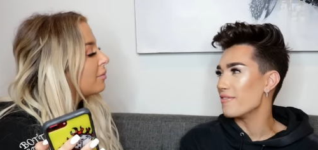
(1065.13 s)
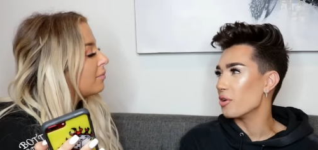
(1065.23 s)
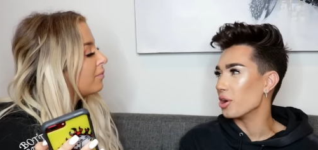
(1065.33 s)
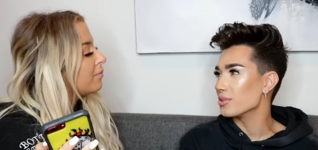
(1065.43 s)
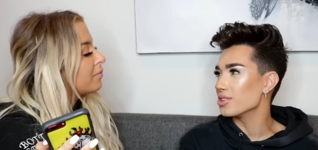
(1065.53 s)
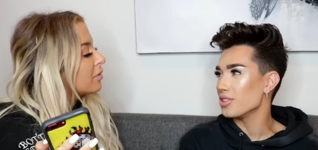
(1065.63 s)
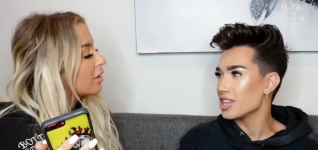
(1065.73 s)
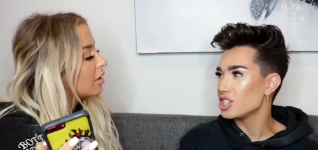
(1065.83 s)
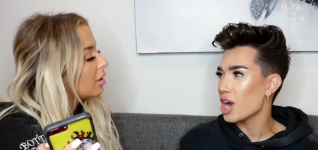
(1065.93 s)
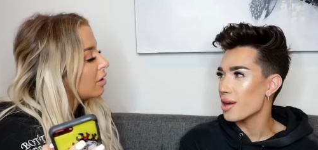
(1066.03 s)
Speaker 1: photos. So
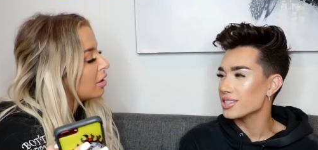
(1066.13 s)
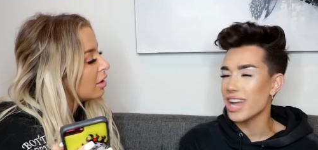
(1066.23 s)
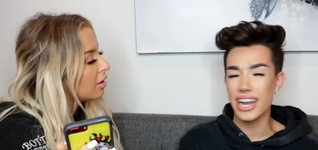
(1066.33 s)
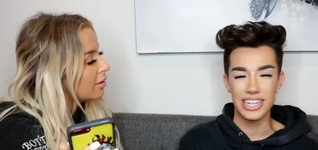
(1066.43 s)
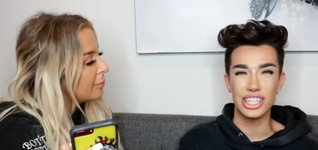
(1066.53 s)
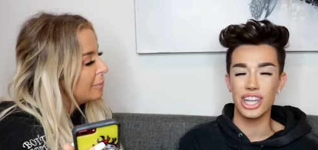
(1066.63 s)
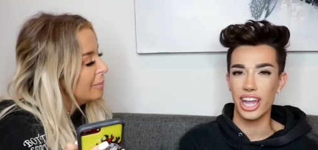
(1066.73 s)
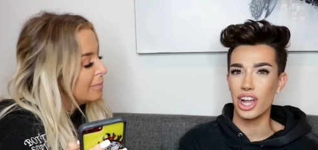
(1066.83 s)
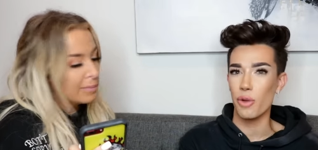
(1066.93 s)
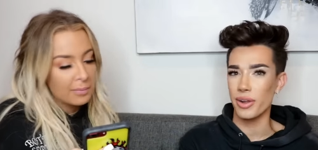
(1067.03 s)
this year, I was like, I need to
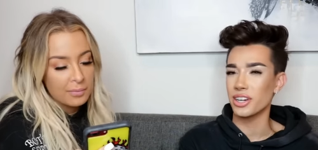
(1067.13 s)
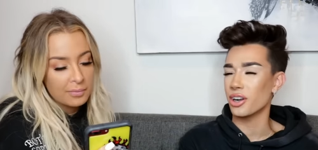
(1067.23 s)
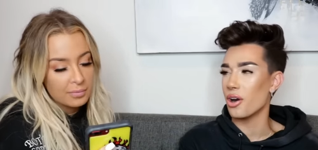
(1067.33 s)
like go big or go